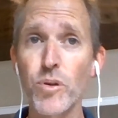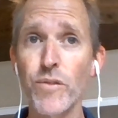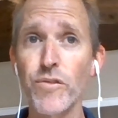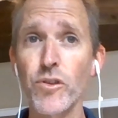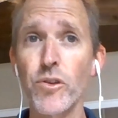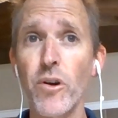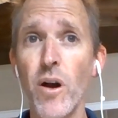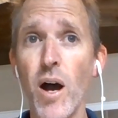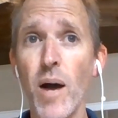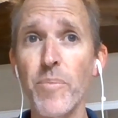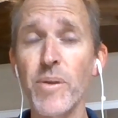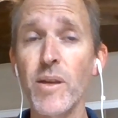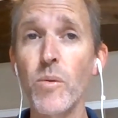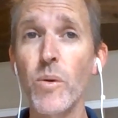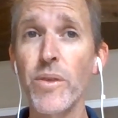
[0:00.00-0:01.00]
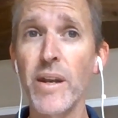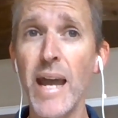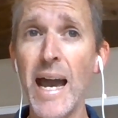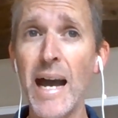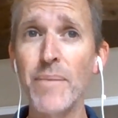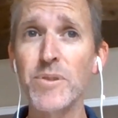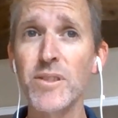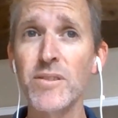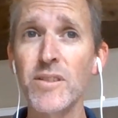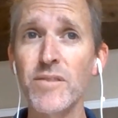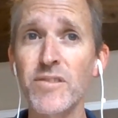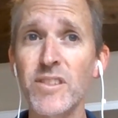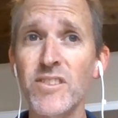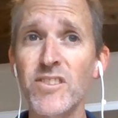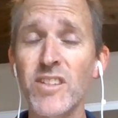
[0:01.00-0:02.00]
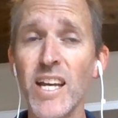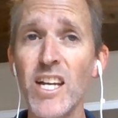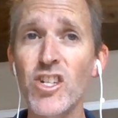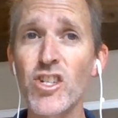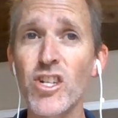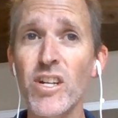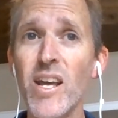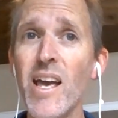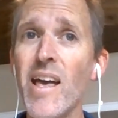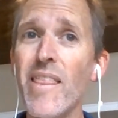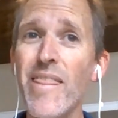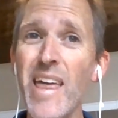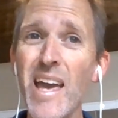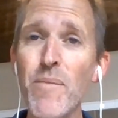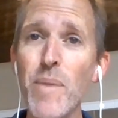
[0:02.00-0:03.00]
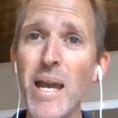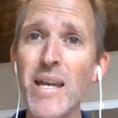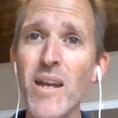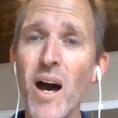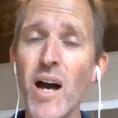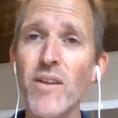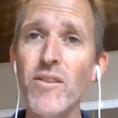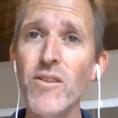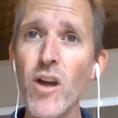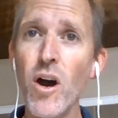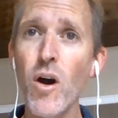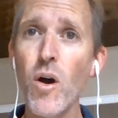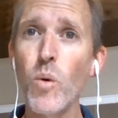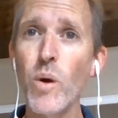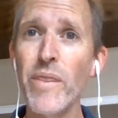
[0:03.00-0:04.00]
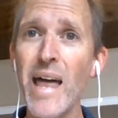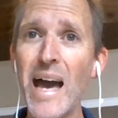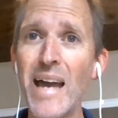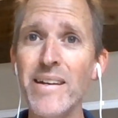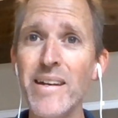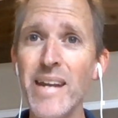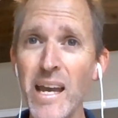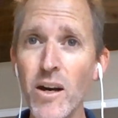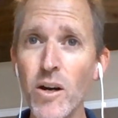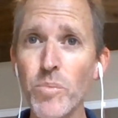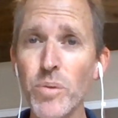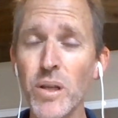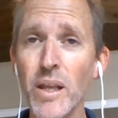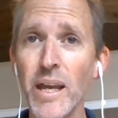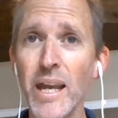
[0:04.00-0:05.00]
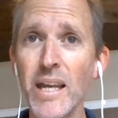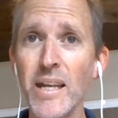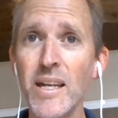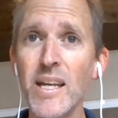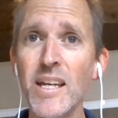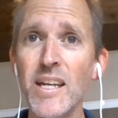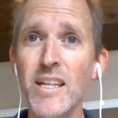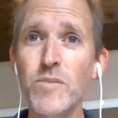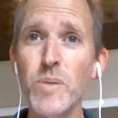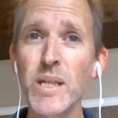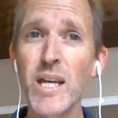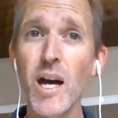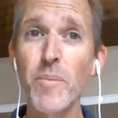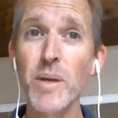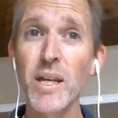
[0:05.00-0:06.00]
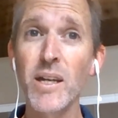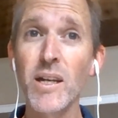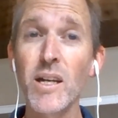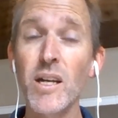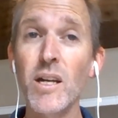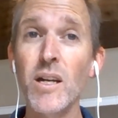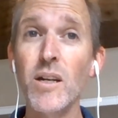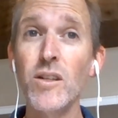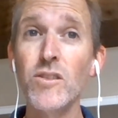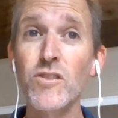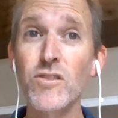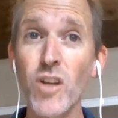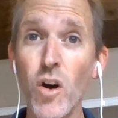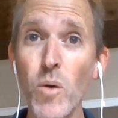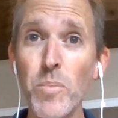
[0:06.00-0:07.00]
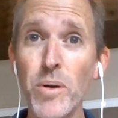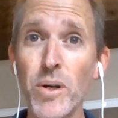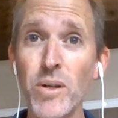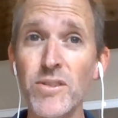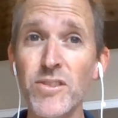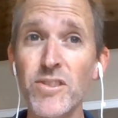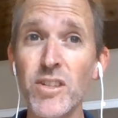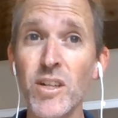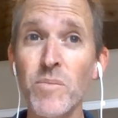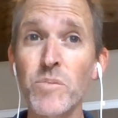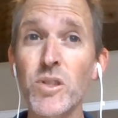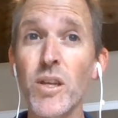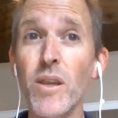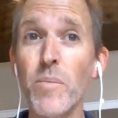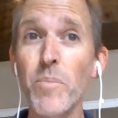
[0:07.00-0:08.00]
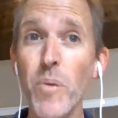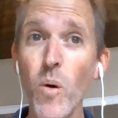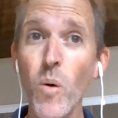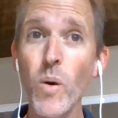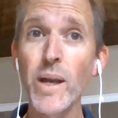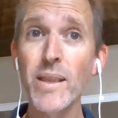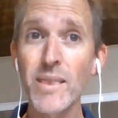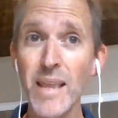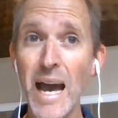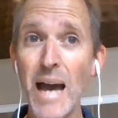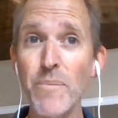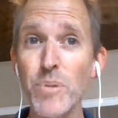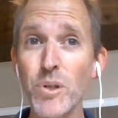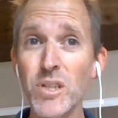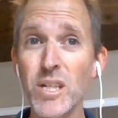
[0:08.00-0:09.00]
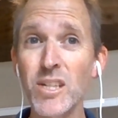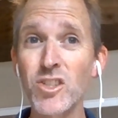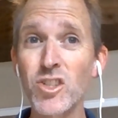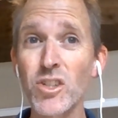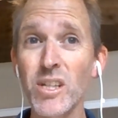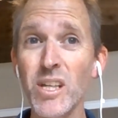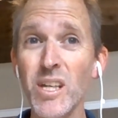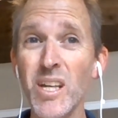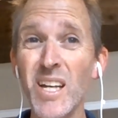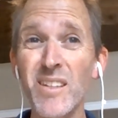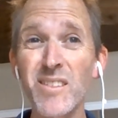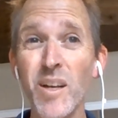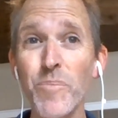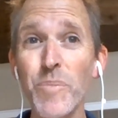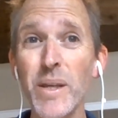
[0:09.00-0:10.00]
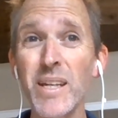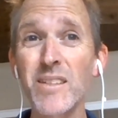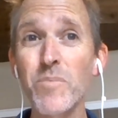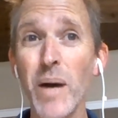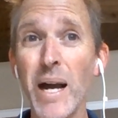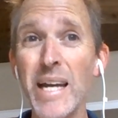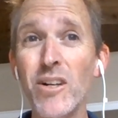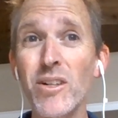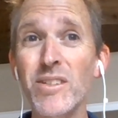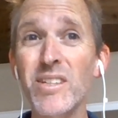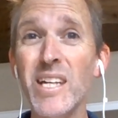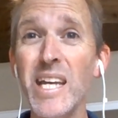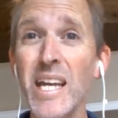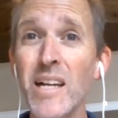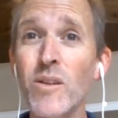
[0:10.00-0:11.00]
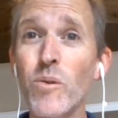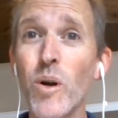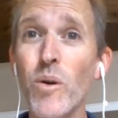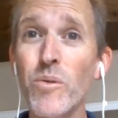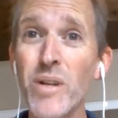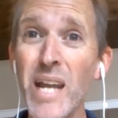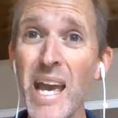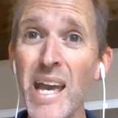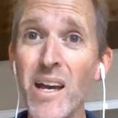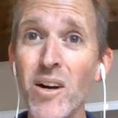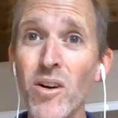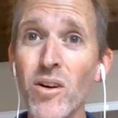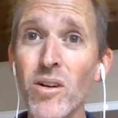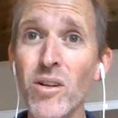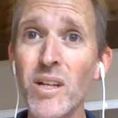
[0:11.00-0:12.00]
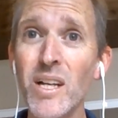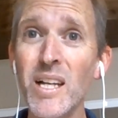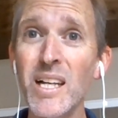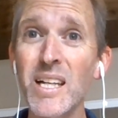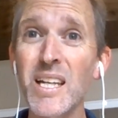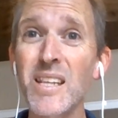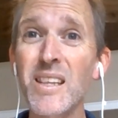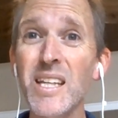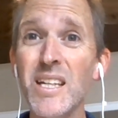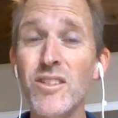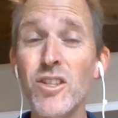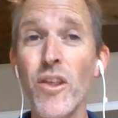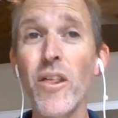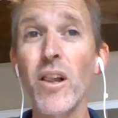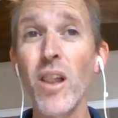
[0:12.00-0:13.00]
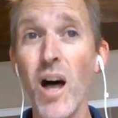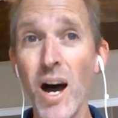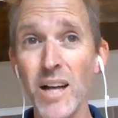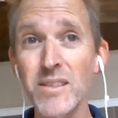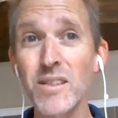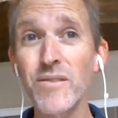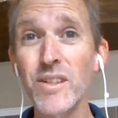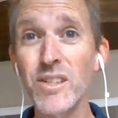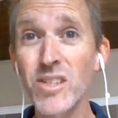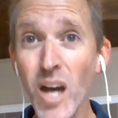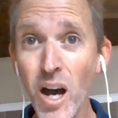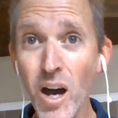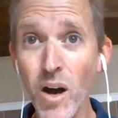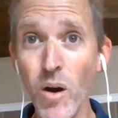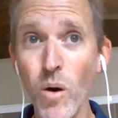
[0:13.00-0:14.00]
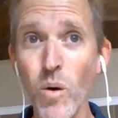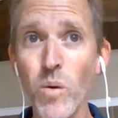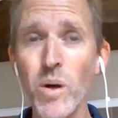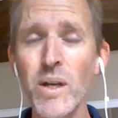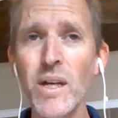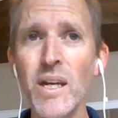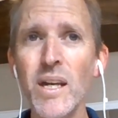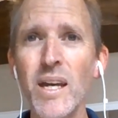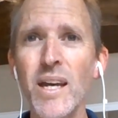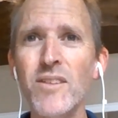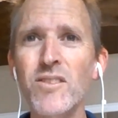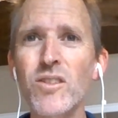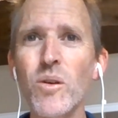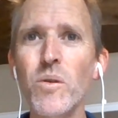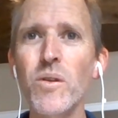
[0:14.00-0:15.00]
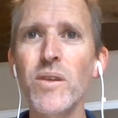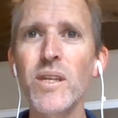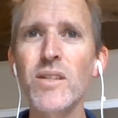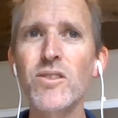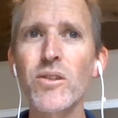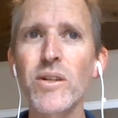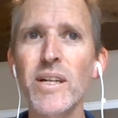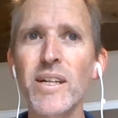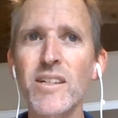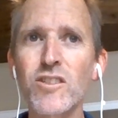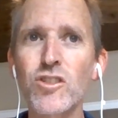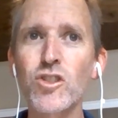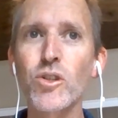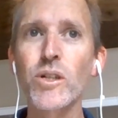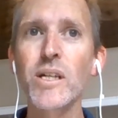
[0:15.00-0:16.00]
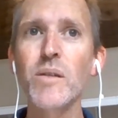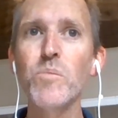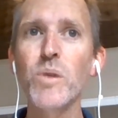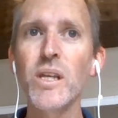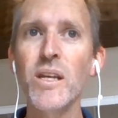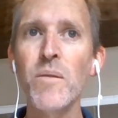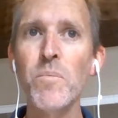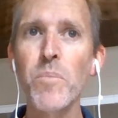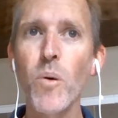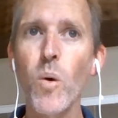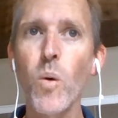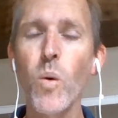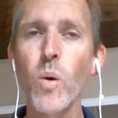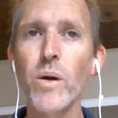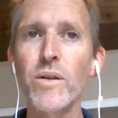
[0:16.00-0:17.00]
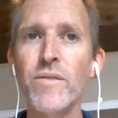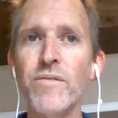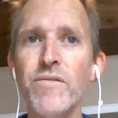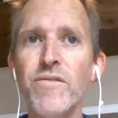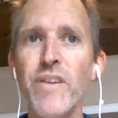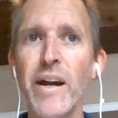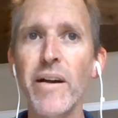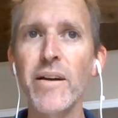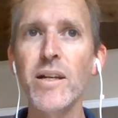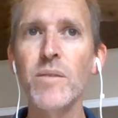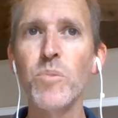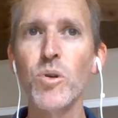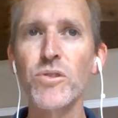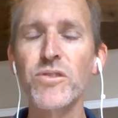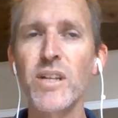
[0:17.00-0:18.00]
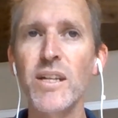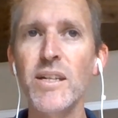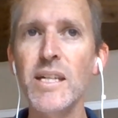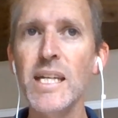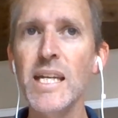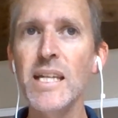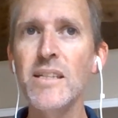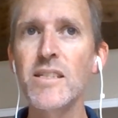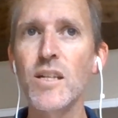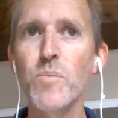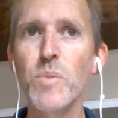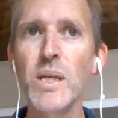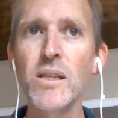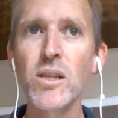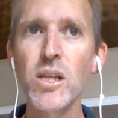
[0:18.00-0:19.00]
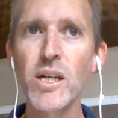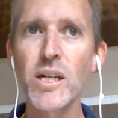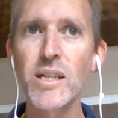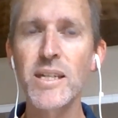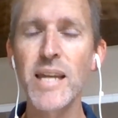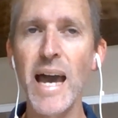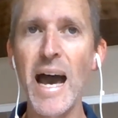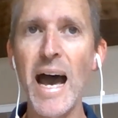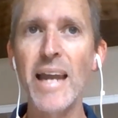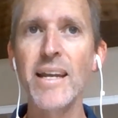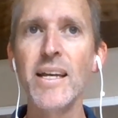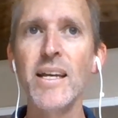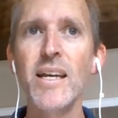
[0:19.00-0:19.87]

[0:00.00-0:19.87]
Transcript: peripheral neuropathy with an absence of sensation, they may not know when that nail plate is becoming so burdensome to the point that potentially something as minor as an ingrown nail can lead to the loss of a toe. And so these are extremely important variables that need to be looked at.